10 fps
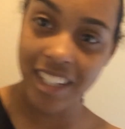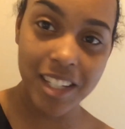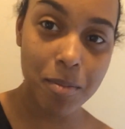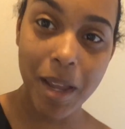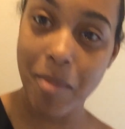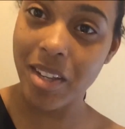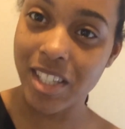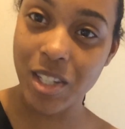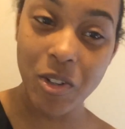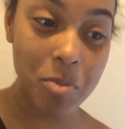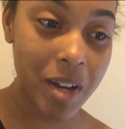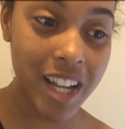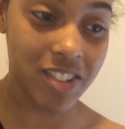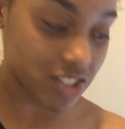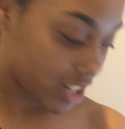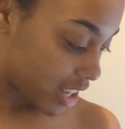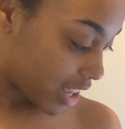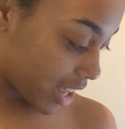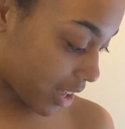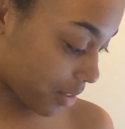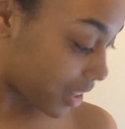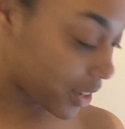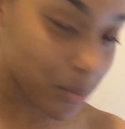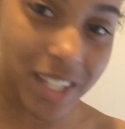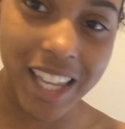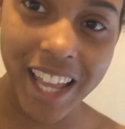This baby is too much. Like, what the